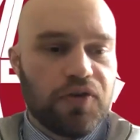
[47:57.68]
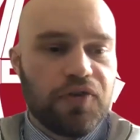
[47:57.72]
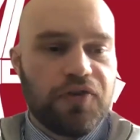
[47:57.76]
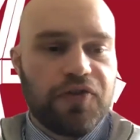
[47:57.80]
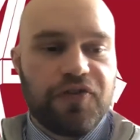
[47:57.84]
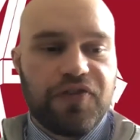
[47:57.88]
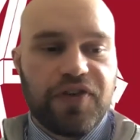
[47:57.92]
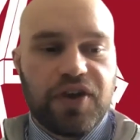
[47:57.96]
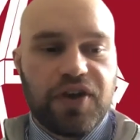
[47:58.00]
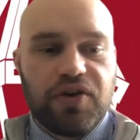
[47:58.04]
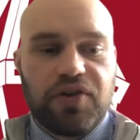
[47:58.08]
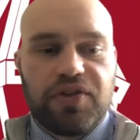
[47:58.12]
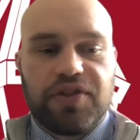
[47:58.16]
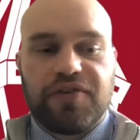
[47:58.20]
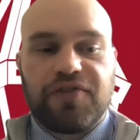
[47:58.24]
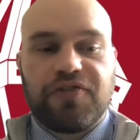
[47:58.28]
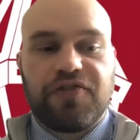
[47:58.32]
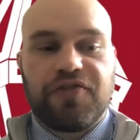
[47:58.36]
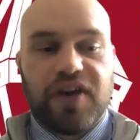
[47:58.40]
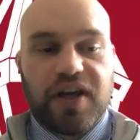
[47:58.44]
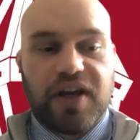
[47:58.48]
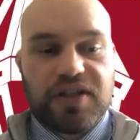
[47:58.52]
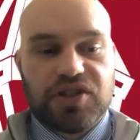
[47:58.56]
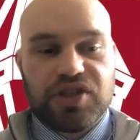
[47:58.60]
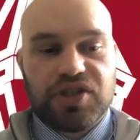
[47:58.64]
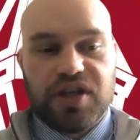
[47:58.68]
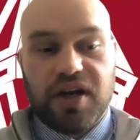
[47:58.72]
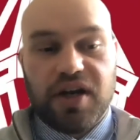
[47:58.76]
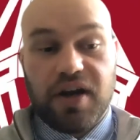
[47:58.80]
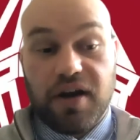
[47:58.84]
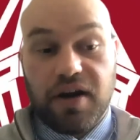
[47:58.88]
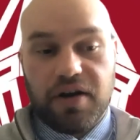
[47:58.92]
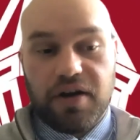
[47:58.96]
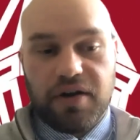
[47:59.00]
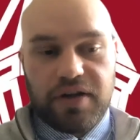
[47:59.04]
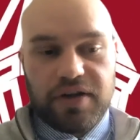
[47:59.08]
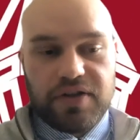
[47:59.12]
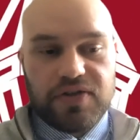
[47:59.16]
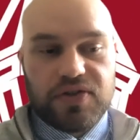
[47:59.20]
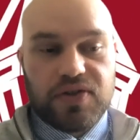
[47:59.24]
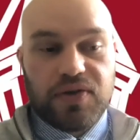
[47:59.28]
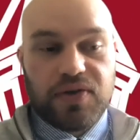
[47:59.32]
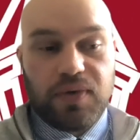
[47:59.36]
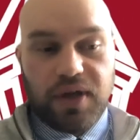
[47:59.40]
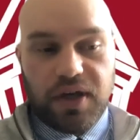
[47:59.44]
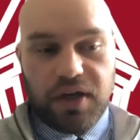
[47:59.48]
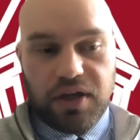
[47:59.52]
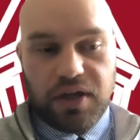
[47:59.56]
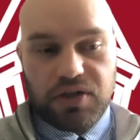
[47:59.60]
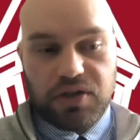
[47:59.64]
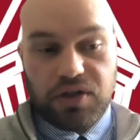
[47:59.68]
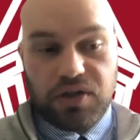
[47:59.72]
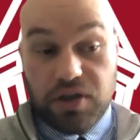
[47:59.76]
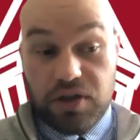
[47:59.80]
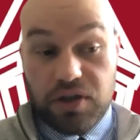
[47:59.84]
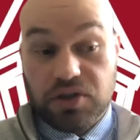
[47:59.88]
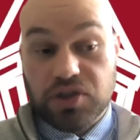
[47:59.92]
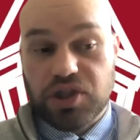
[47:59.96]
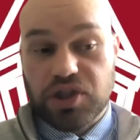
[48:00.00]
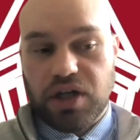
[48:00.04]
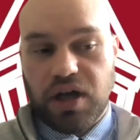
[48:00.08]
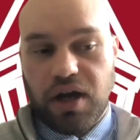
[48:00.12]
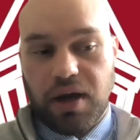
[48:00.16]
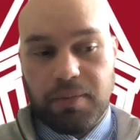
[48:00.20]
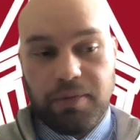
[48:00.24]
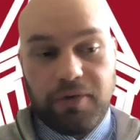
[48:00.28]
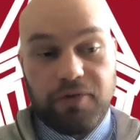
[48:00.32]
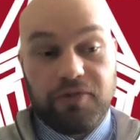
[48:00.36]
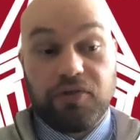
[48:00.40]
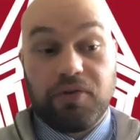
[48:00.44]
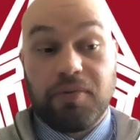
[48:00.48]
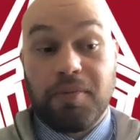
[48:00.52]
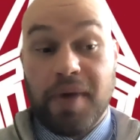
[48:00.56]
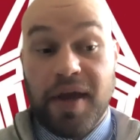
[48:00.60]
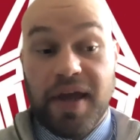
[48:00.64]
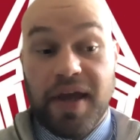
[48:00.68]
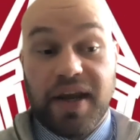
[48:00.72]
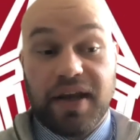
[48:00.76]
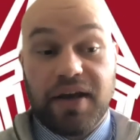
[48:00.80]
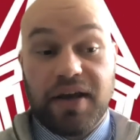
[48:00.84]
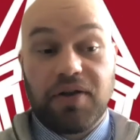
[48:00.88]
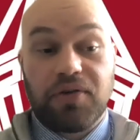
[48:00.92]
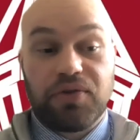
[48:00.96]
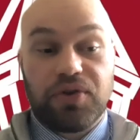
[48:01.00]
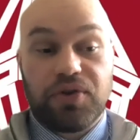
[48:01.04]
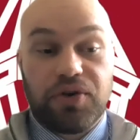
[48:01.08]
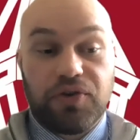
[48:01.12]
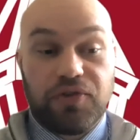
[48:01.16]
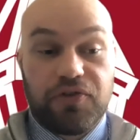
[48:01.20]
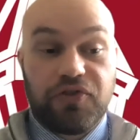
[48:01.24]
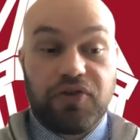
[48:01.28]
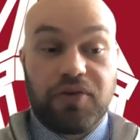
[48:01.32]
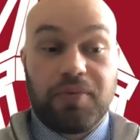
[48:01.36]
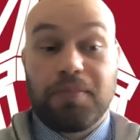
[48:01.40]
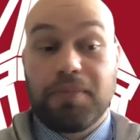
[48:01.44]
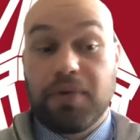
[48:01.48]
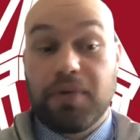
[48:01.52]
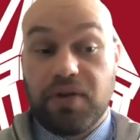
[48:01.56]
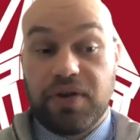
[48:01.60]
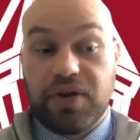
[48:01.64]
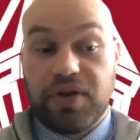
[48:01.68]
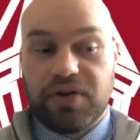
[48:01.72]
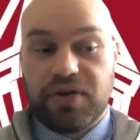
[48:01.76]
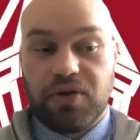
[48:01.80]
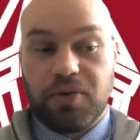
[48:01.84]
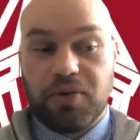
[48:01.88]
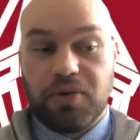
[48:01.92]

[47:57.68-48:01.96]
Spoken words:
feel the Fed chair is doing a good job of remaining aloof from political